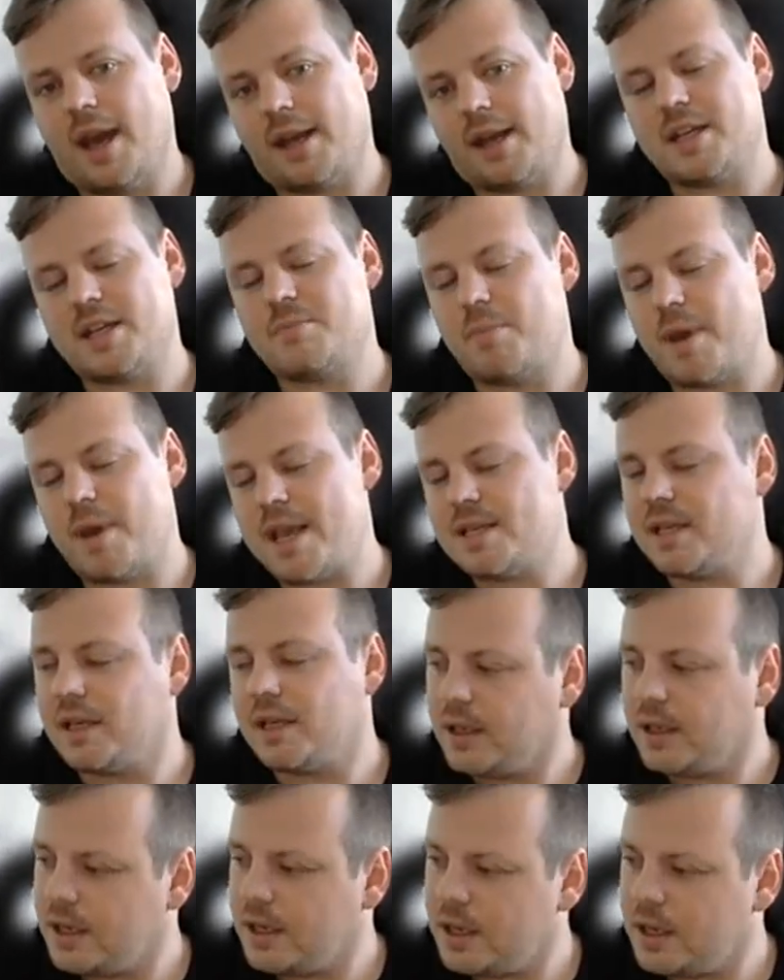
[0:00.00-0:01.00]
This
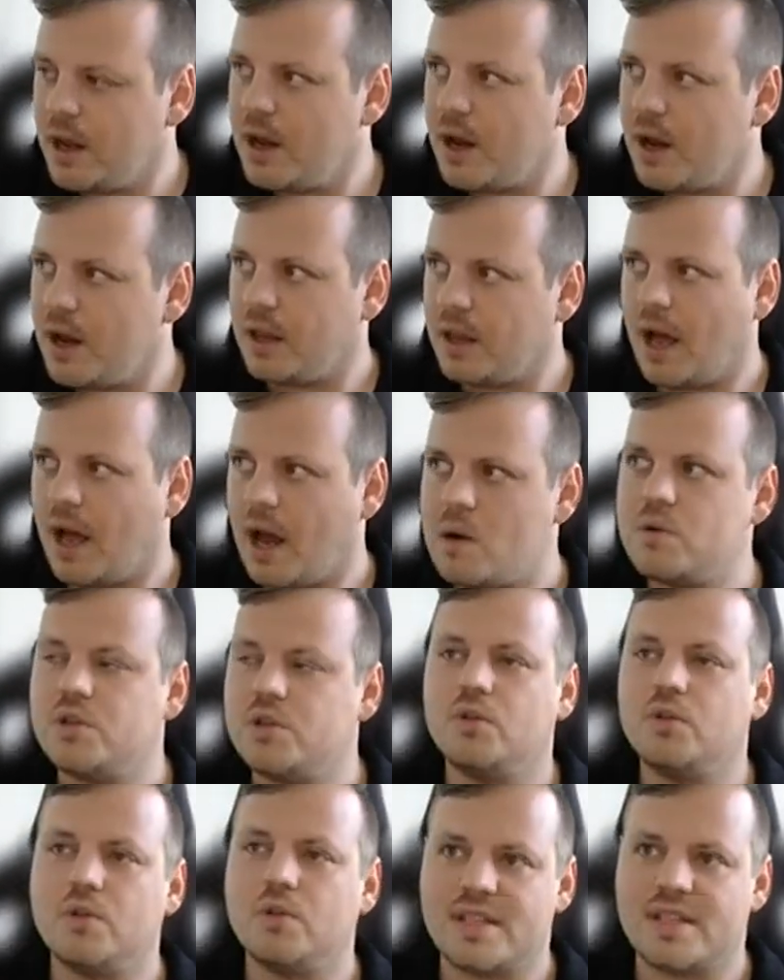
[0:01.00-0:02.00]
basically allows
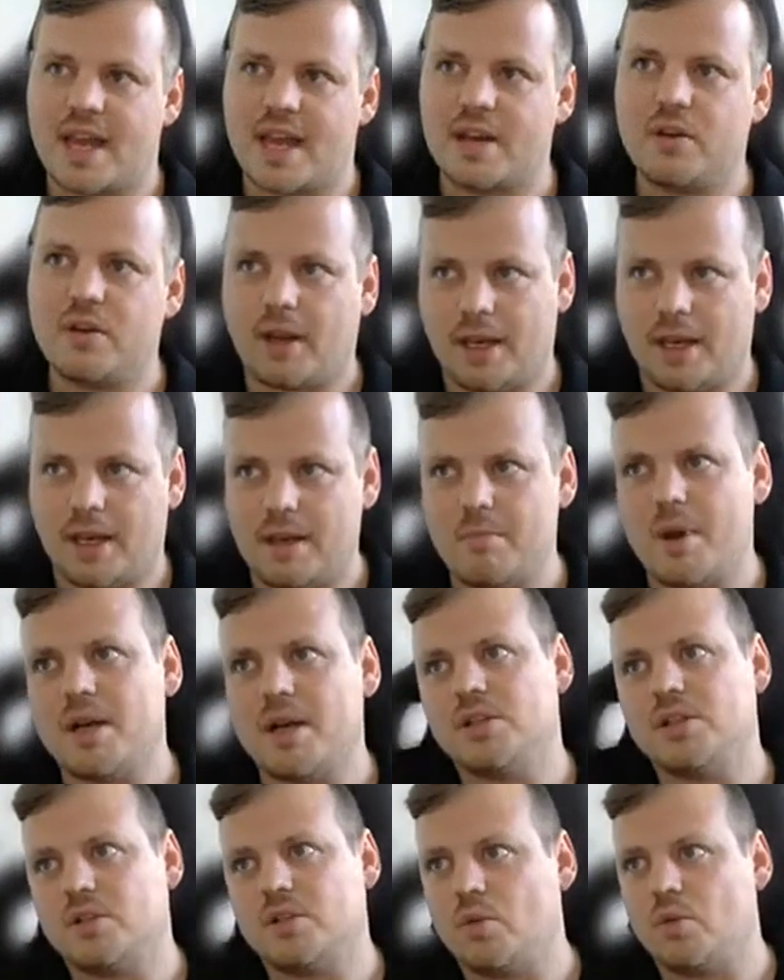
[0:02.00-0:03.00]
you to send your
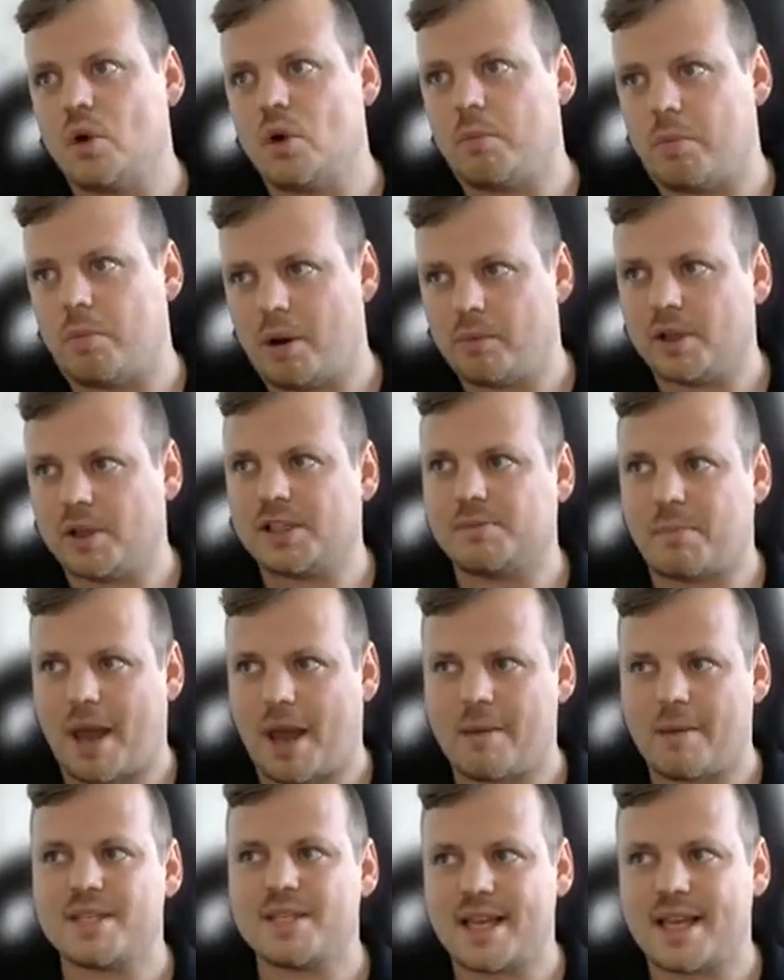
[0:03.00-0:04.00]
emails to a public
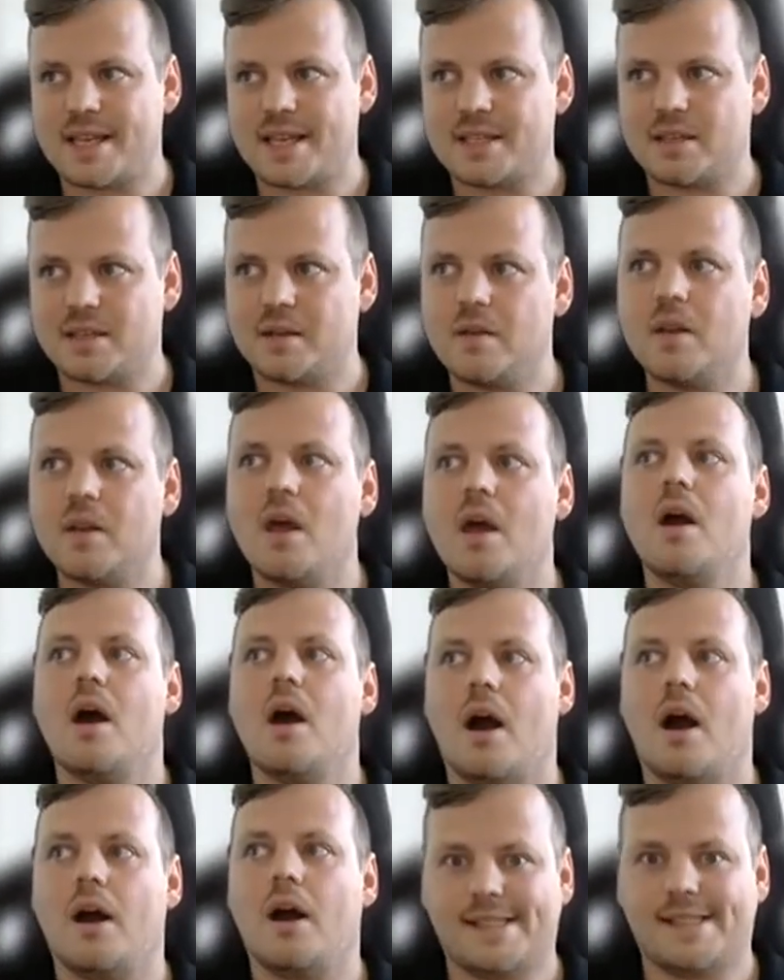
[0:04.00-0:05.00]
spam assassin
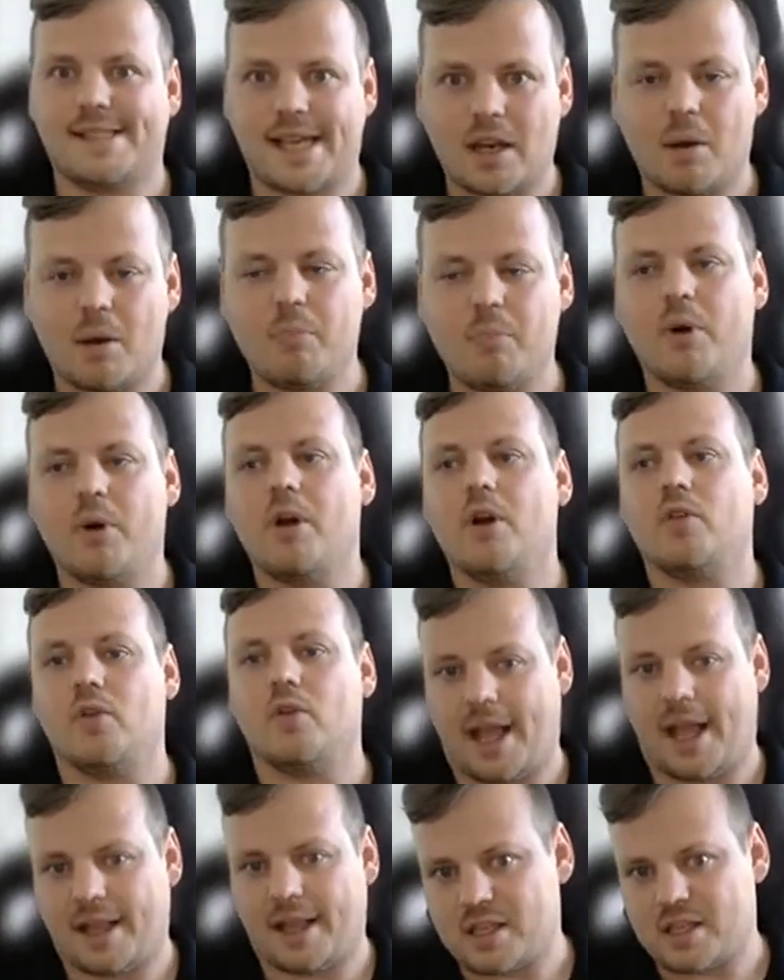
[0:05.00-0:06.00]
setup to
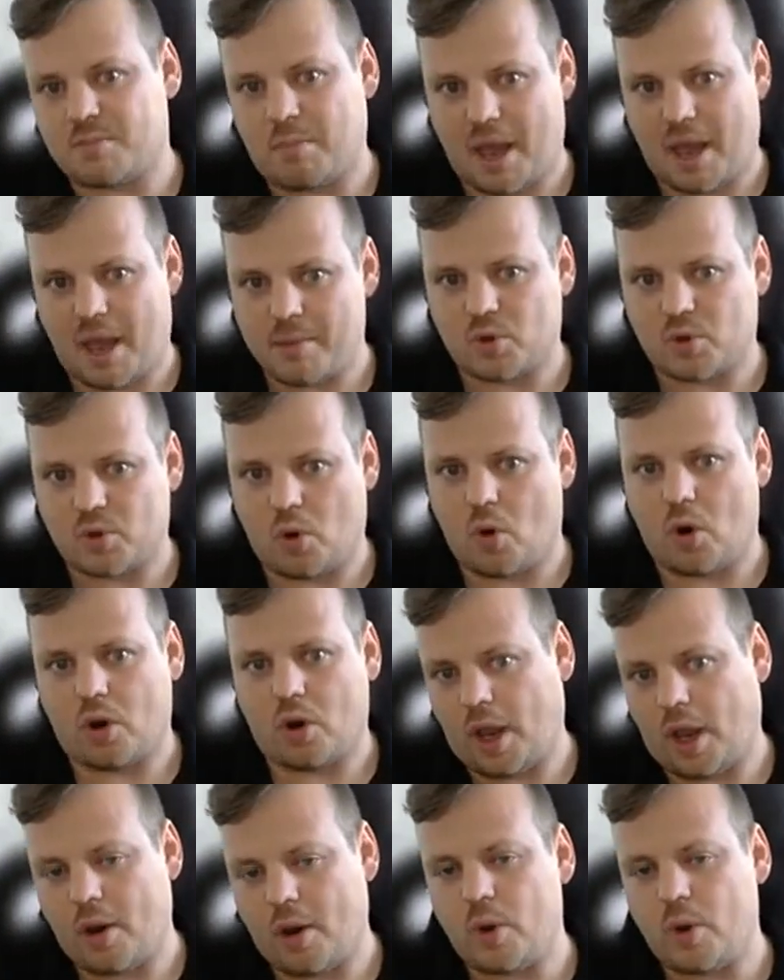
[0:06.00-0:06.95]
get the spam score.